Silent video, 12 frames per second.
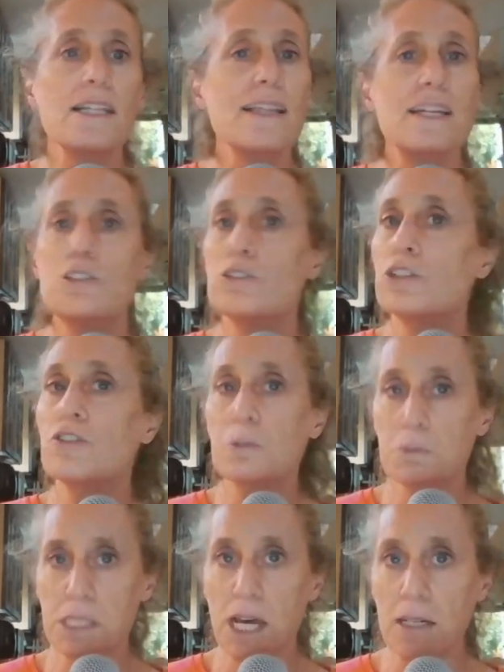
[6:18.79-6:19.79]
than you do
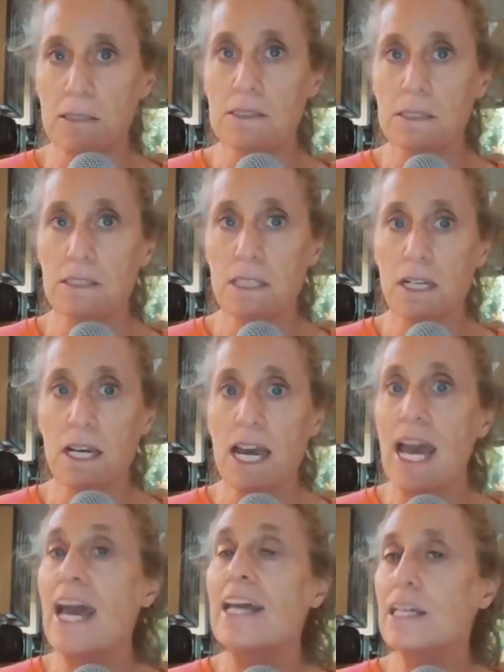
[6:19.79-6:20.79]
from sex,
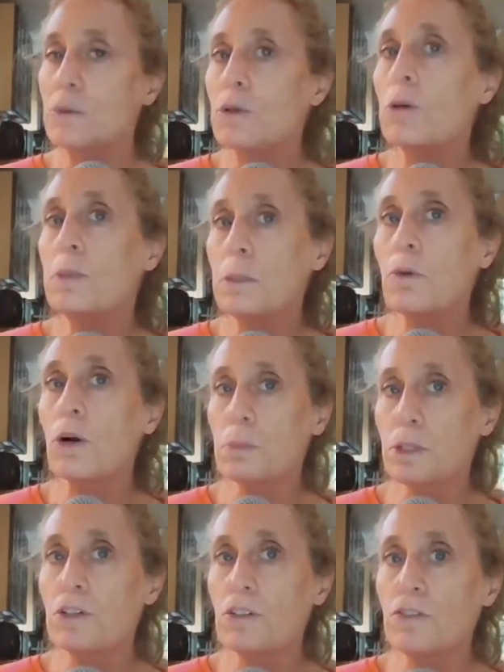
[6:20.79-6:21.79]
and it will be more
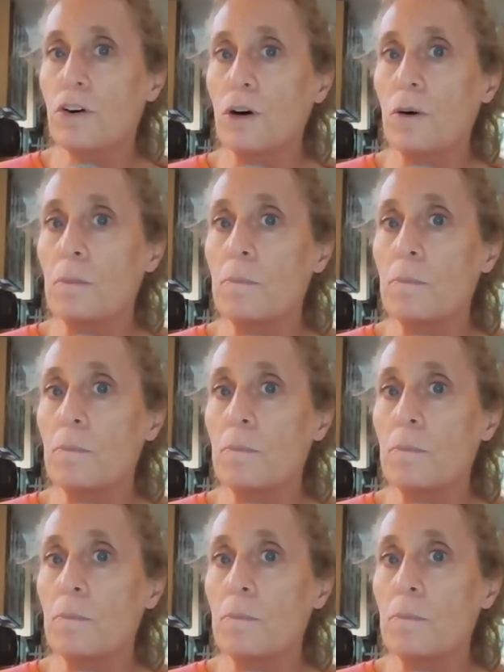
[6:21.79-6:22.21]
beautiful.